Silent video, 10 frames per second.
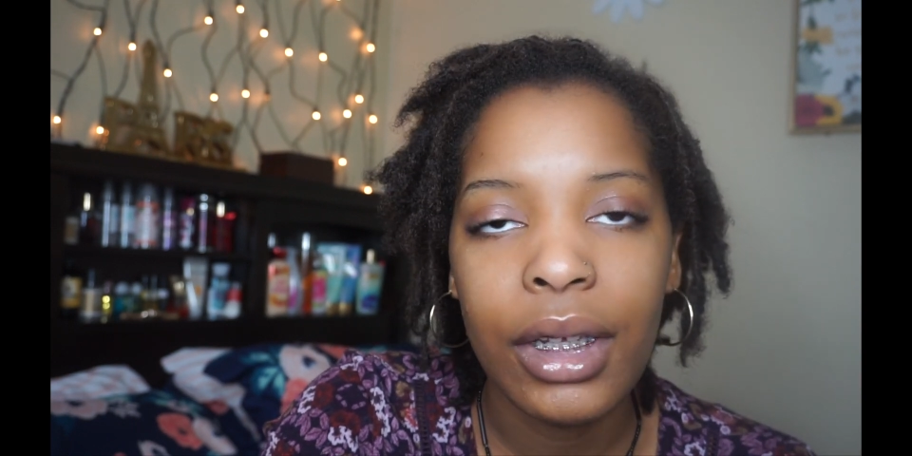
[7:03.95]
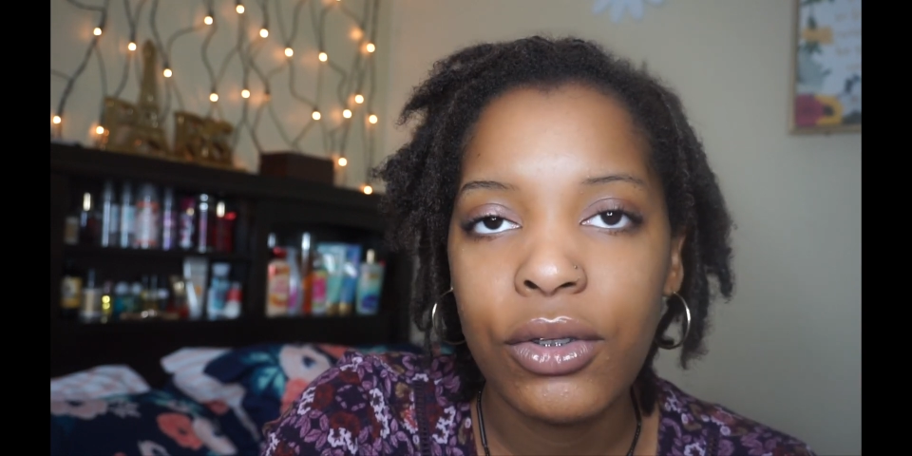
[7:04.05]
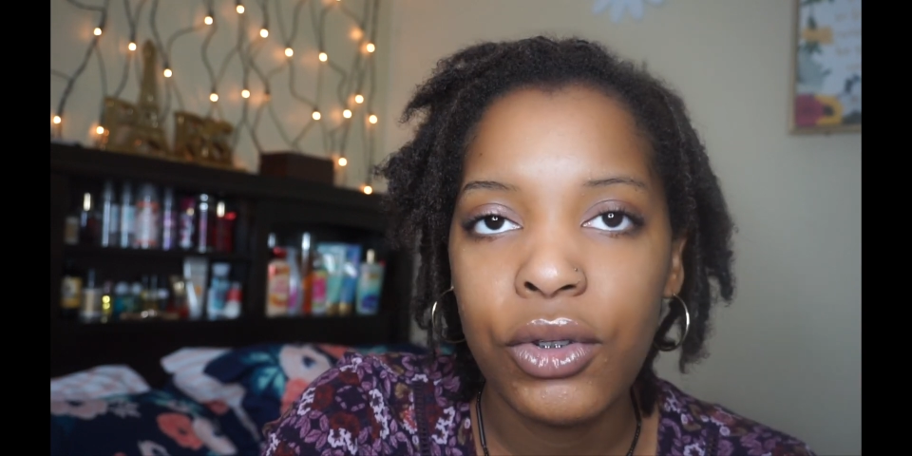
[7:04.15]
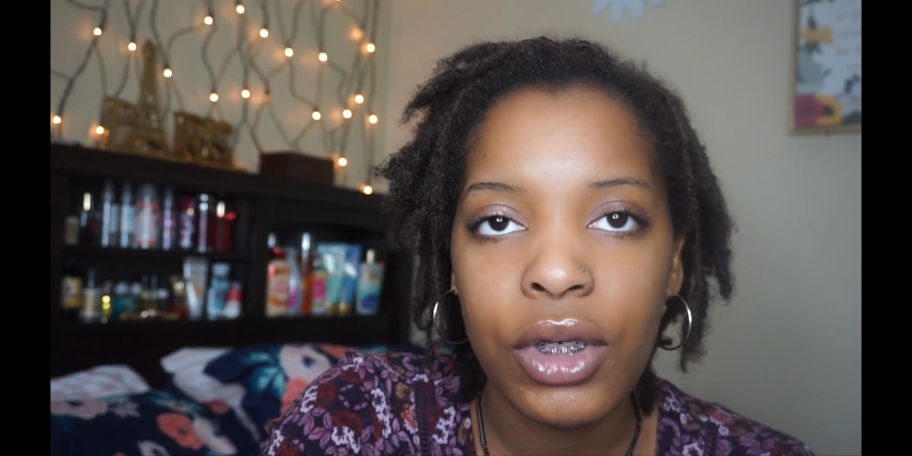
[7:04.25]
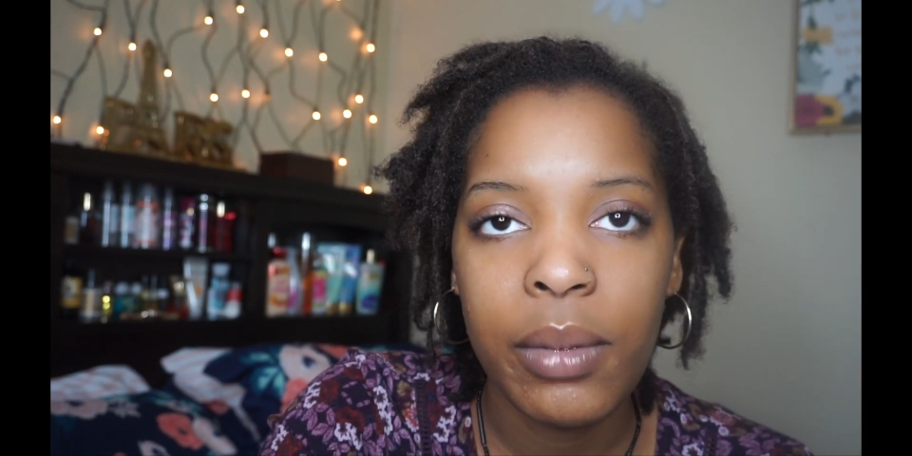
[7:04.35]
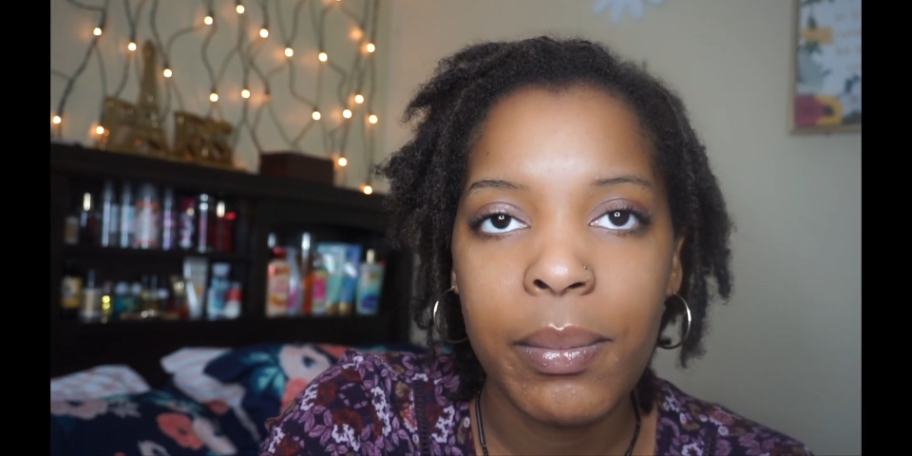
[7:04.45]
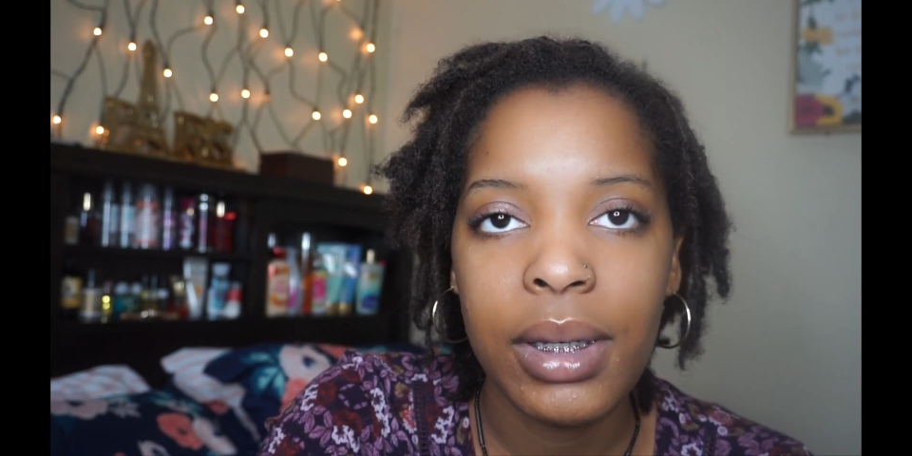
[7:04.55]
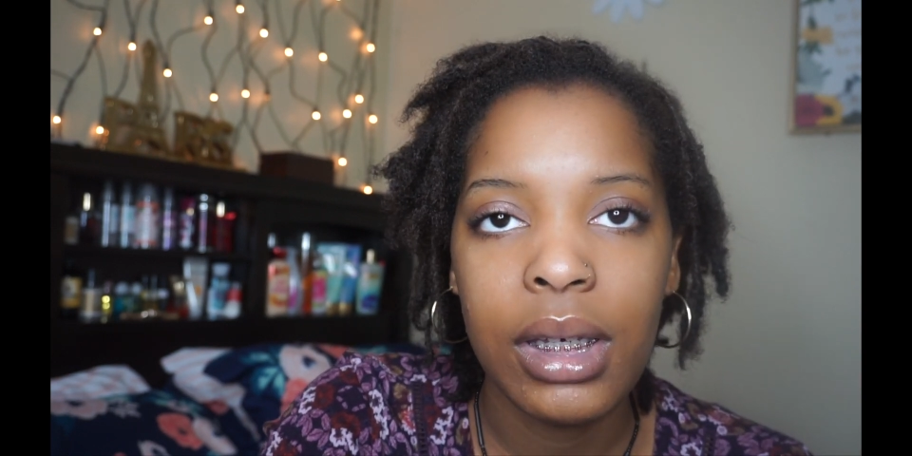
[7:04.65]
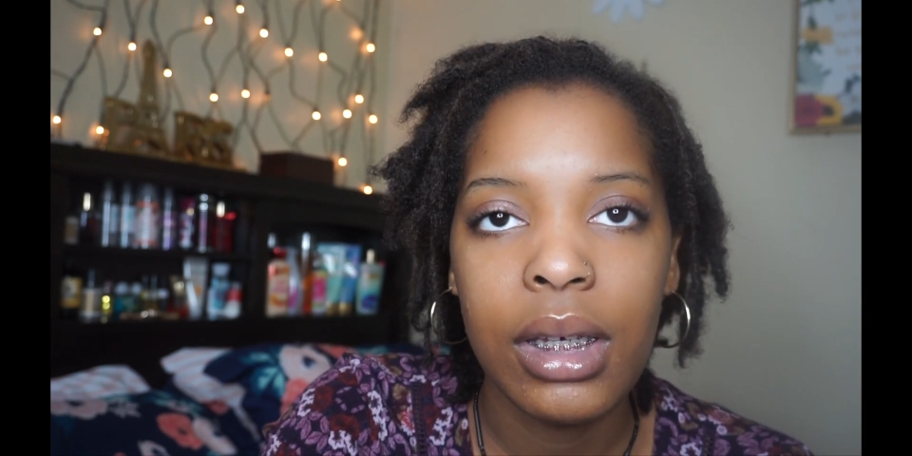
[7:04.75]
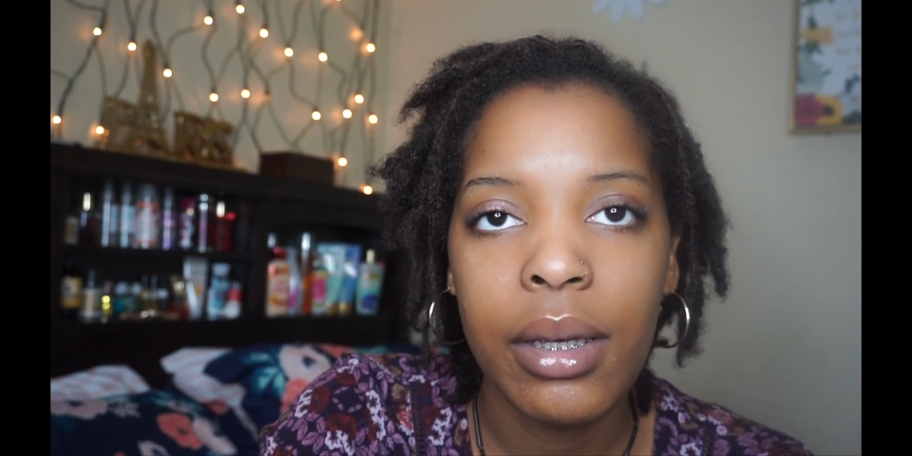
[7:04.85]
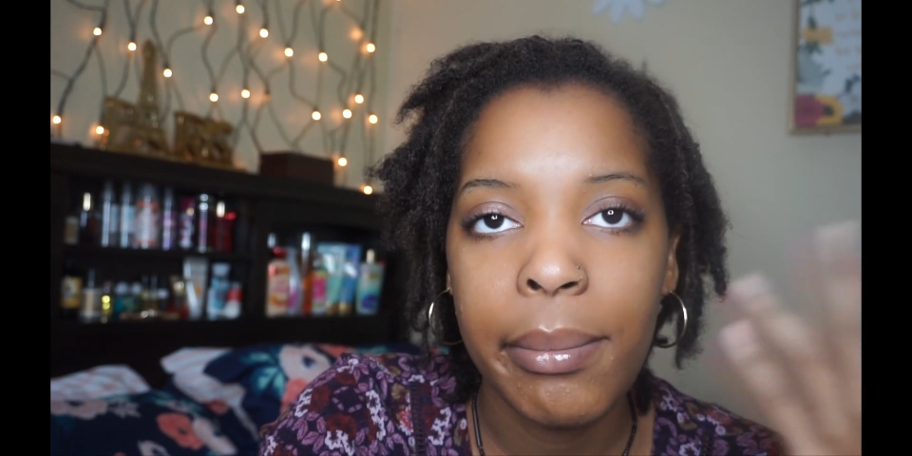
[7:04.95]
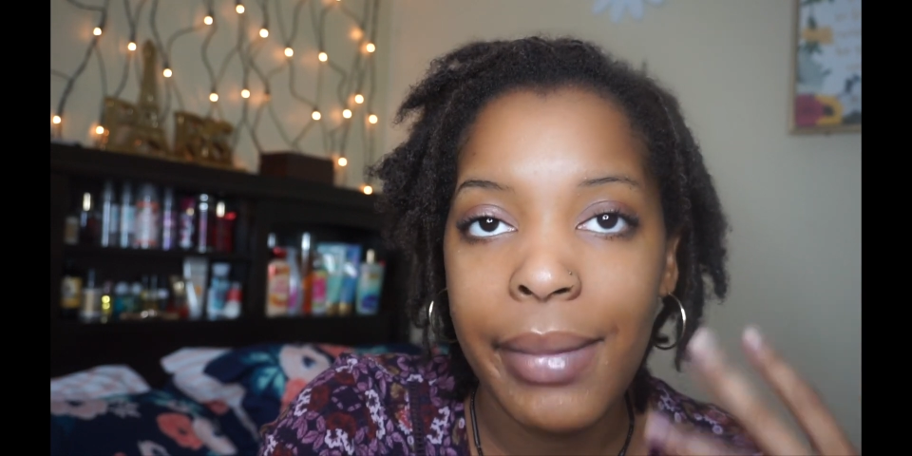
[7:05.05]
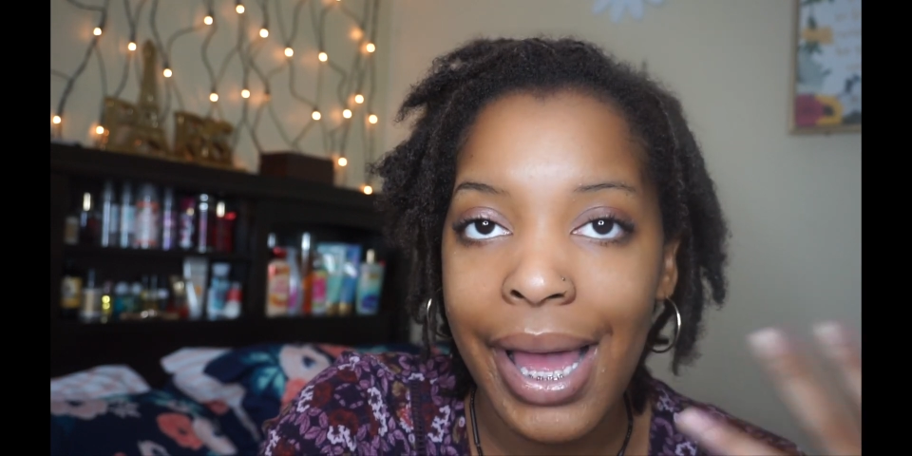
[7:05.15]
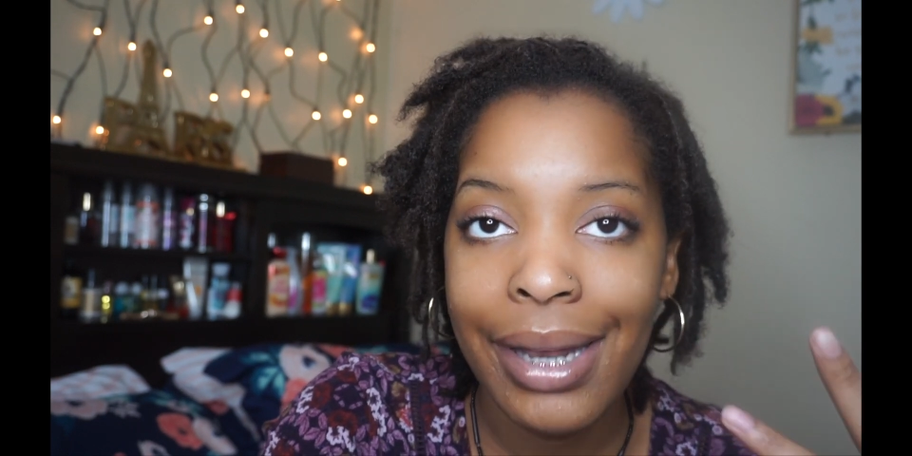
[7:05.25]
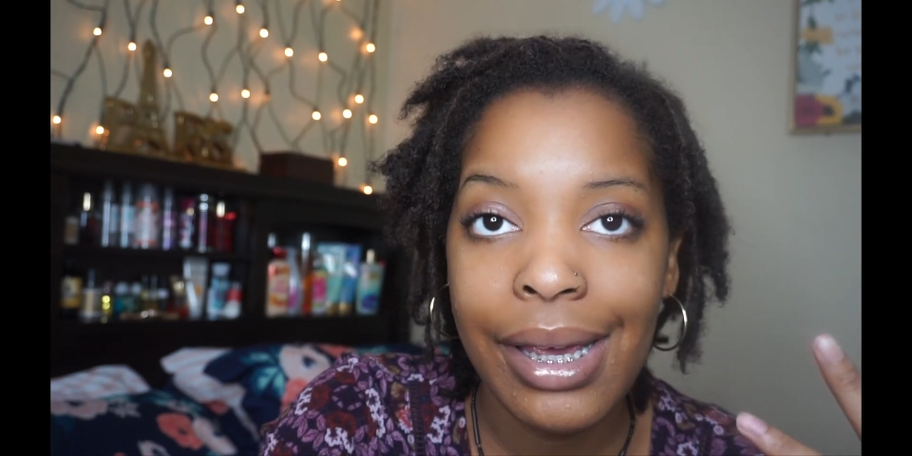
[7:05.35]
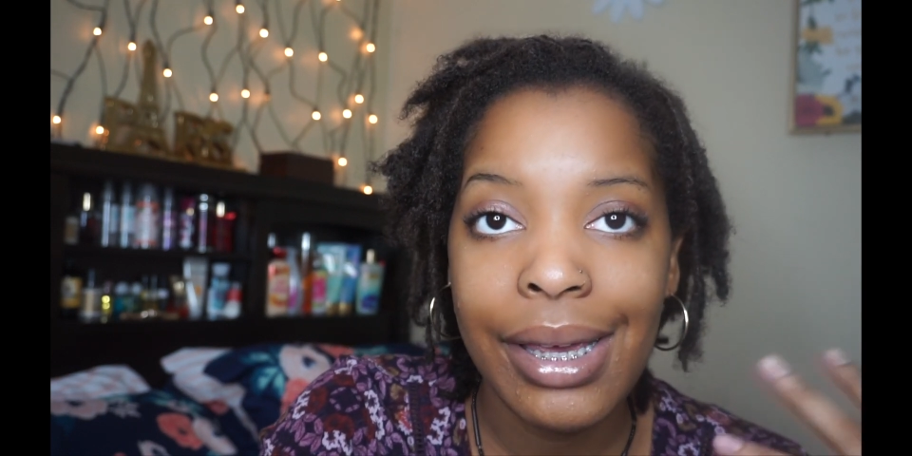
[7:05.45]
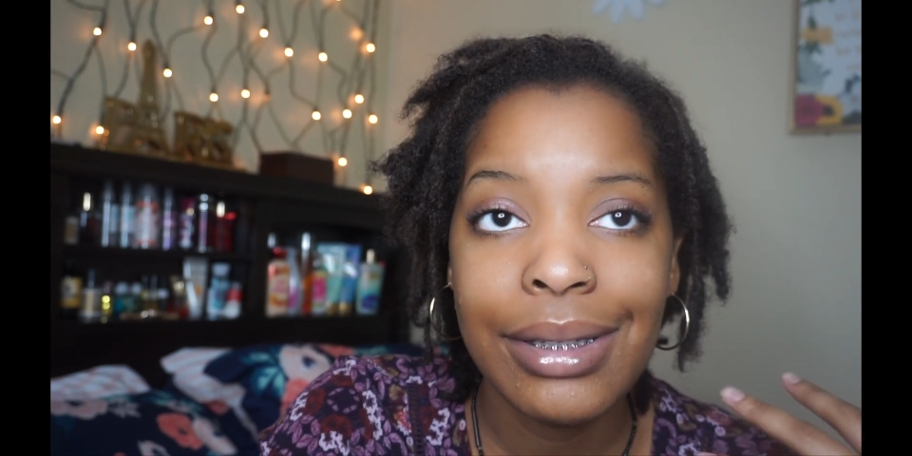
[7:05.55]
that you shouldn't be mad at.